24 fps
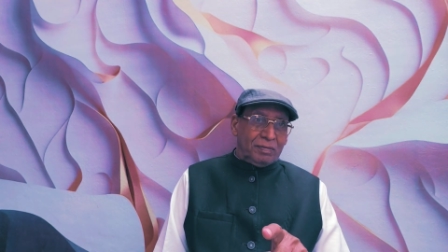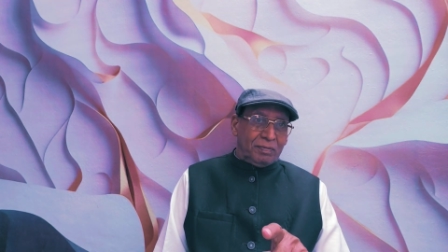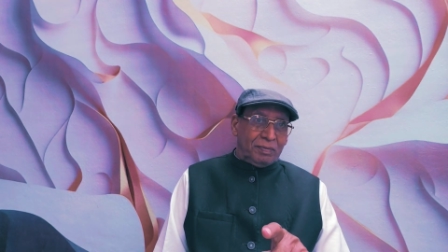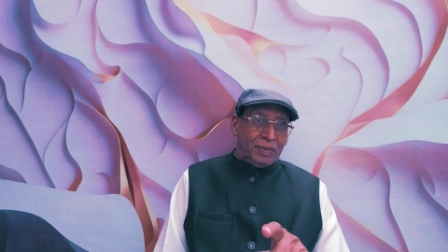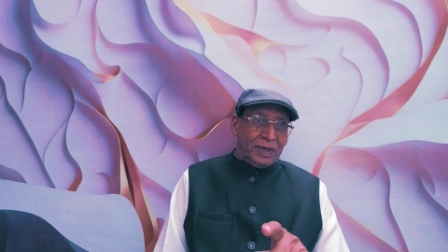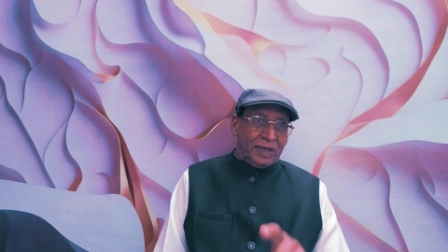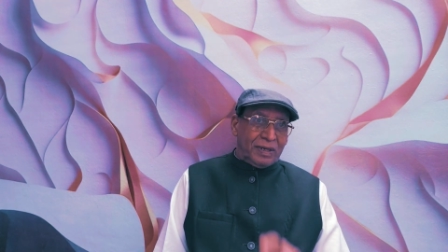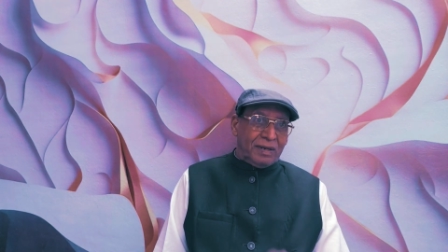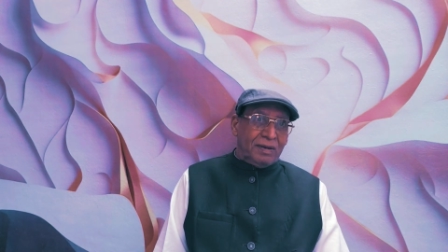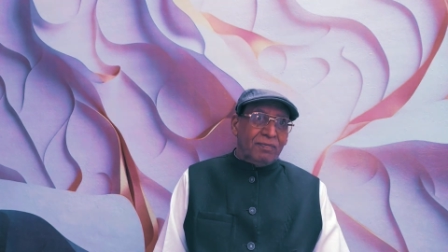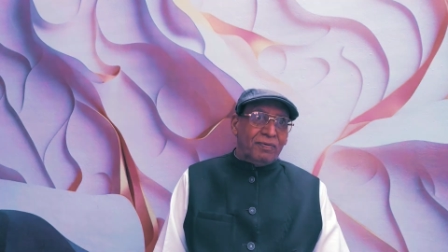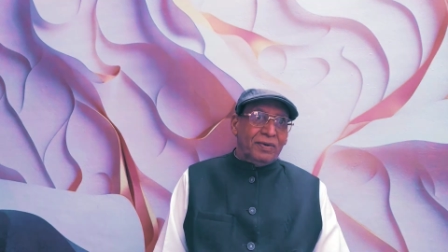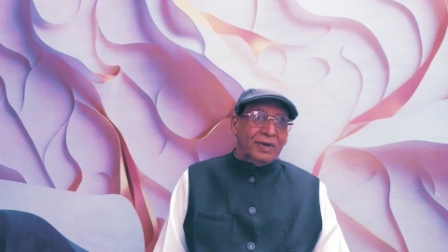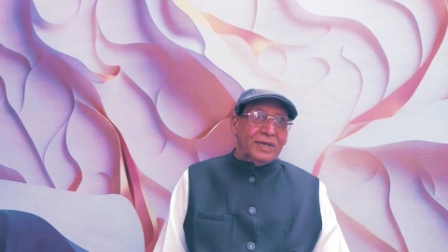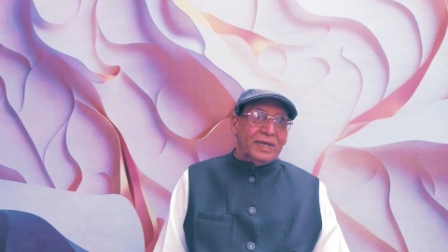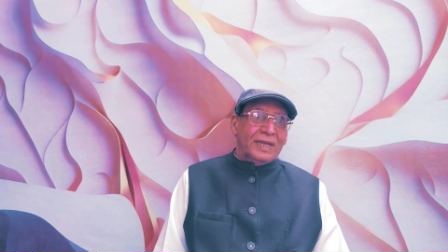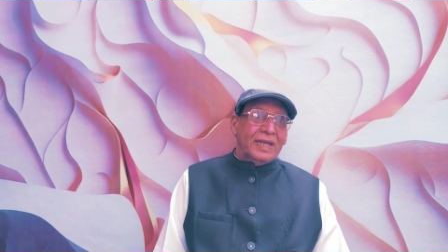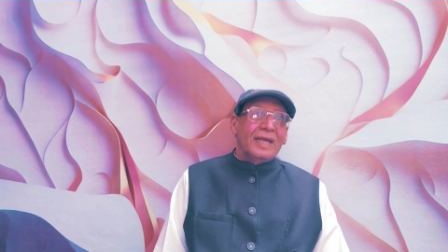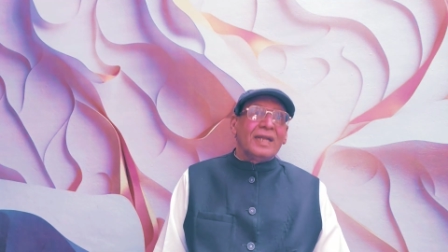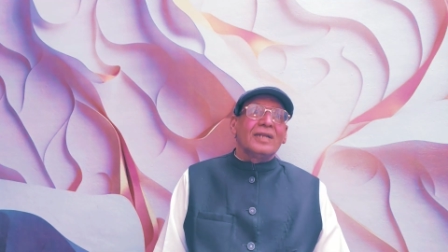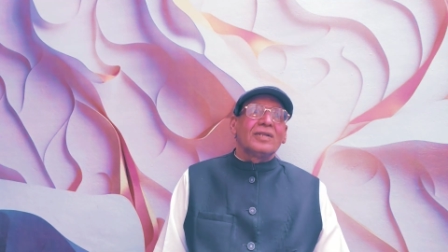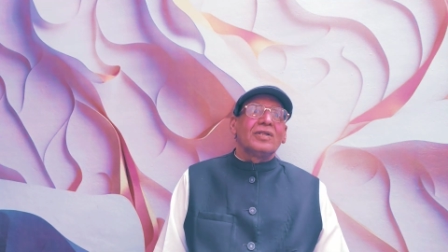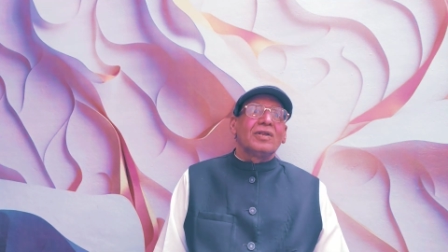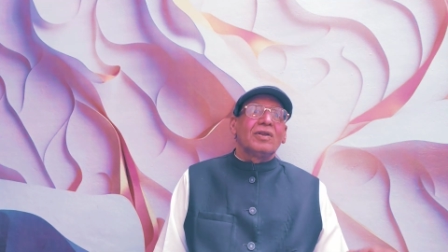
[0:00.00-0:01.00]

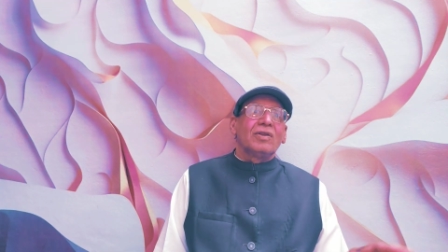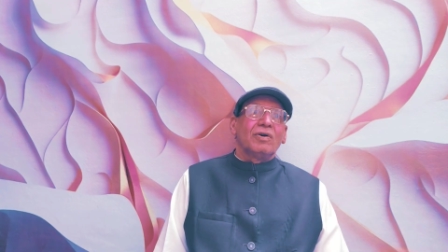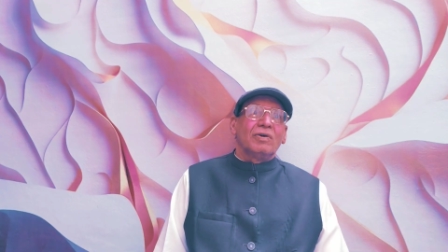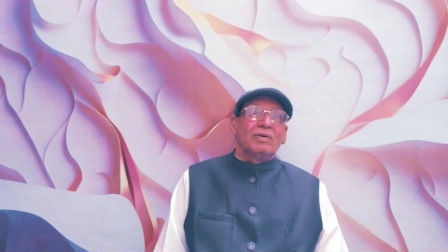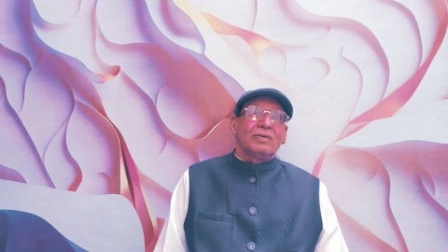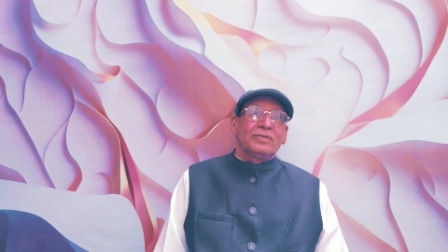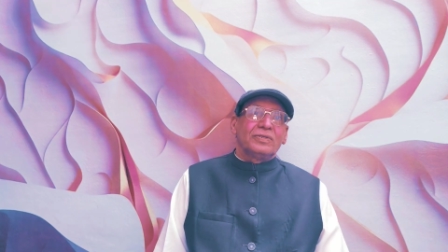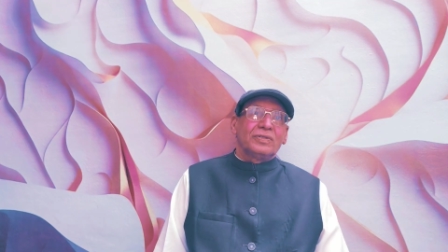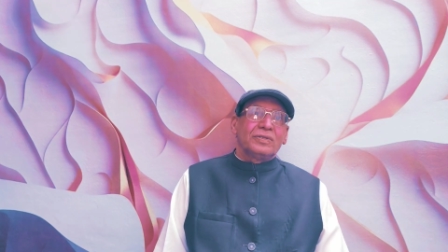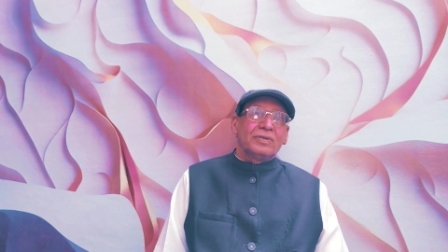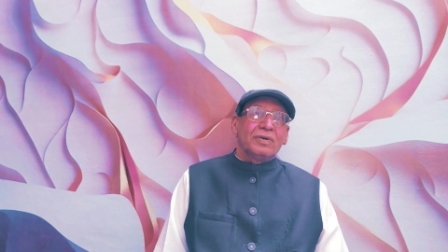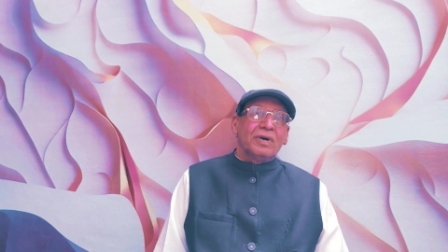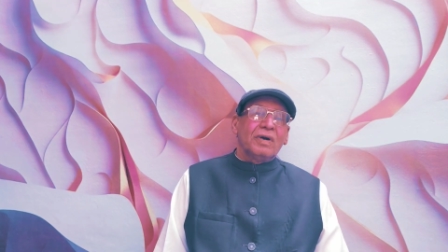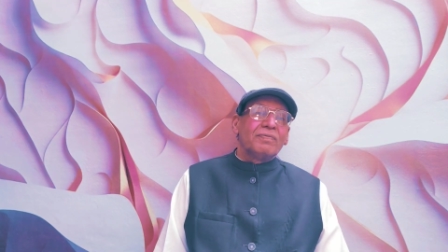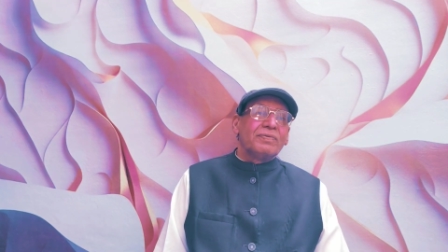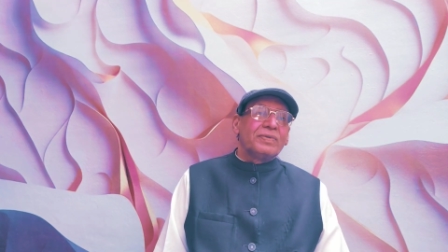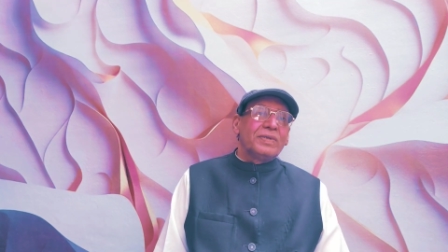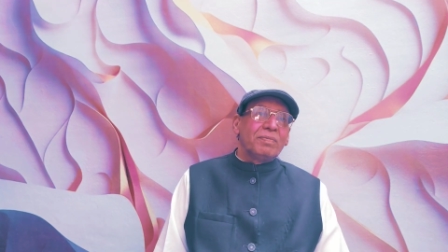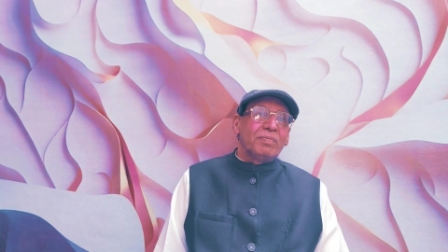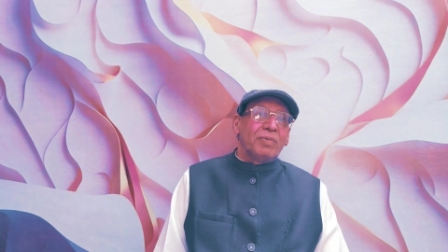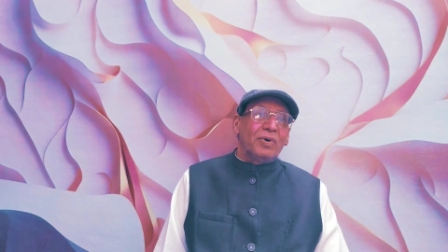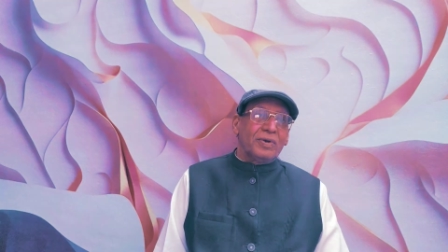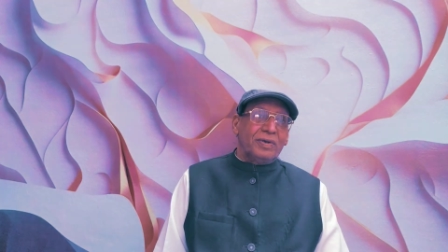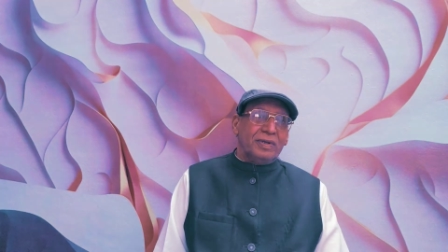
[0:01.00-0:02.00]
benefit and the loss of
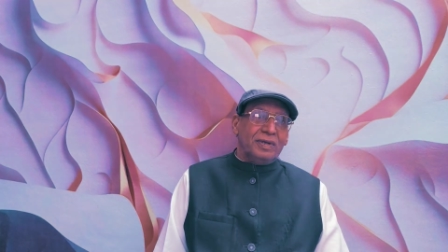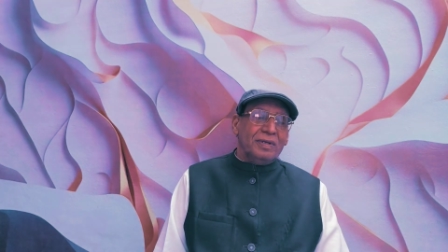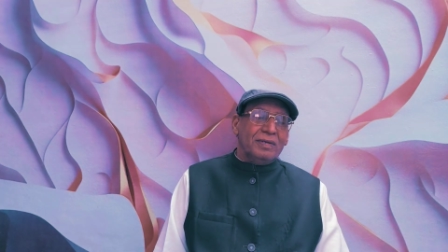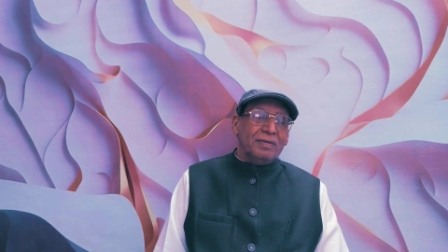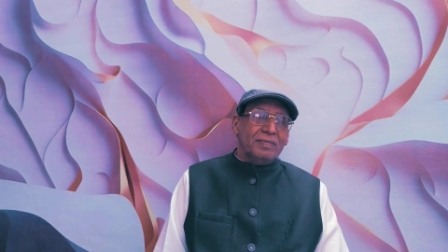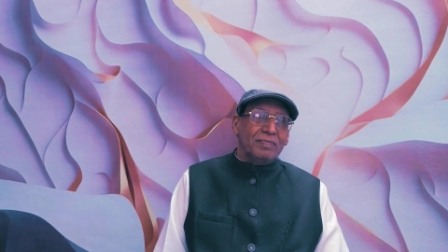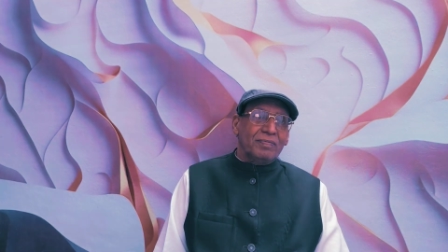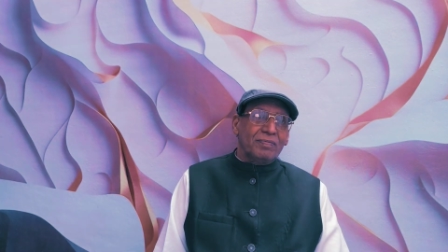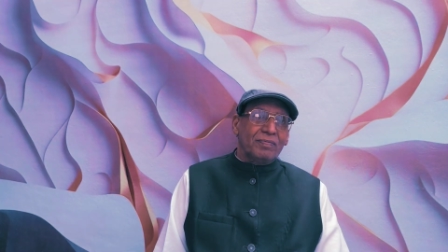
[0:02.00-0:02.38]
the body.